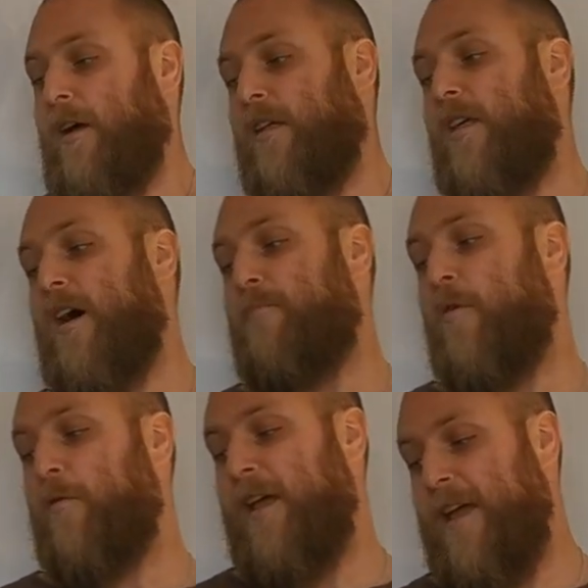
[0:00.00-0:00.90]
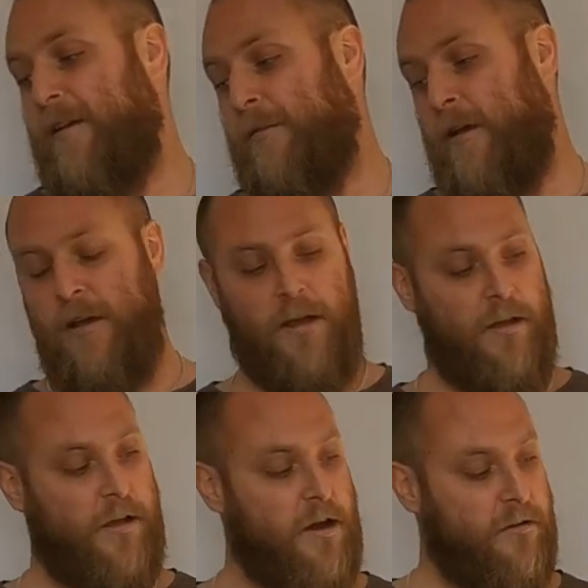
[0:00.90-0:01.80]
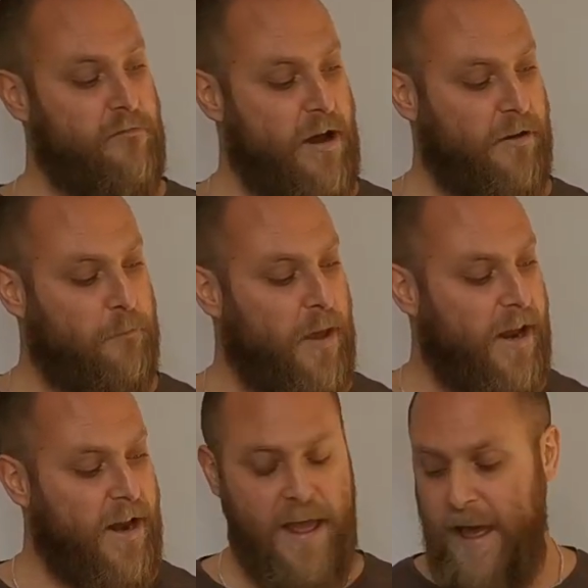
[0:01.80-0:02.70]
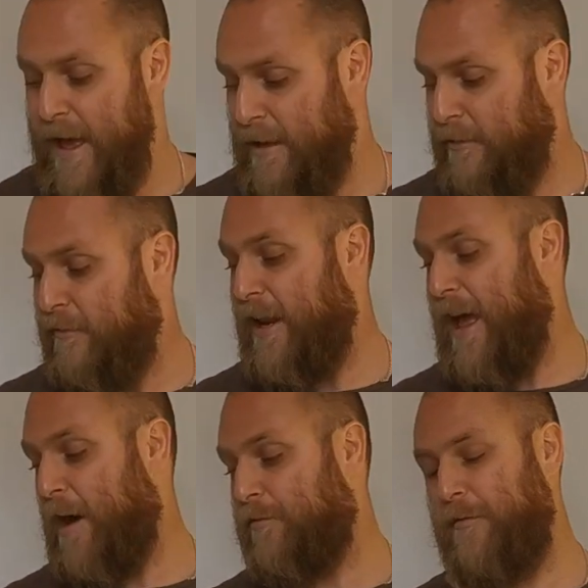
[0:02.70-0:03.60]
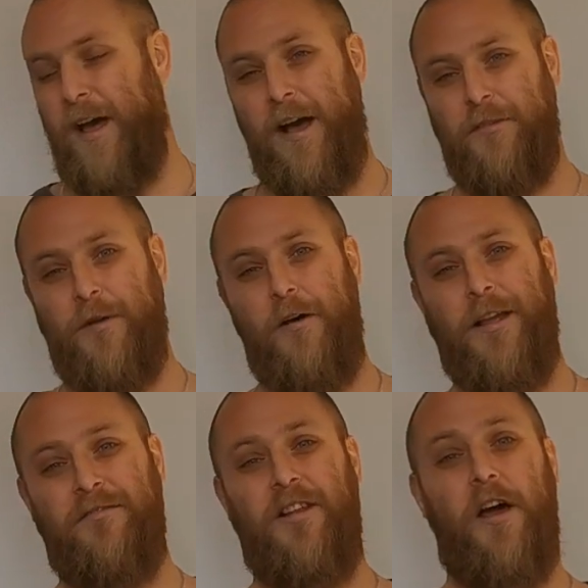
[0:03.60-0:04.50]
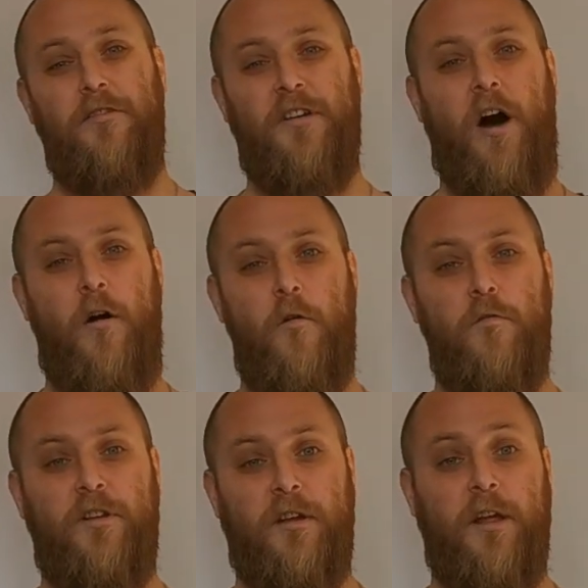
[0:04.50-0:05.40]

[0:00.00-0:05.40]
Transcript: pulled in kind of rounded pin here really helps with that as well, gives loads of hold.